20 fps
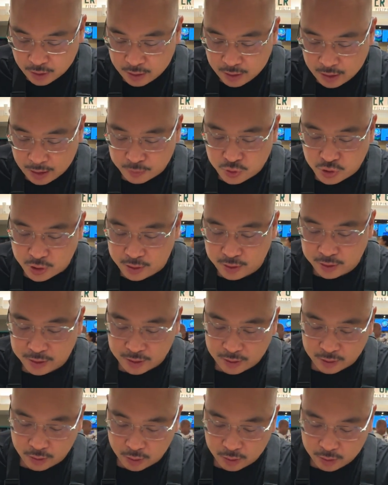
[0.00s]
I'm trying to get
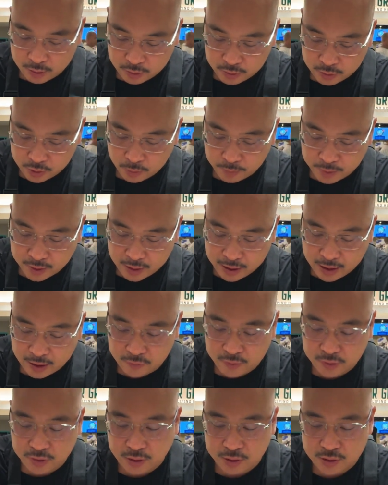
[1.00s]
a little bit of
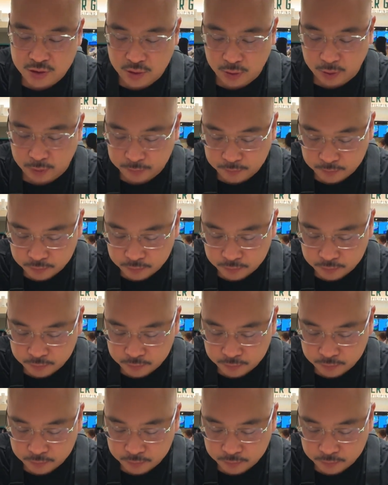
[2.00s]
everything so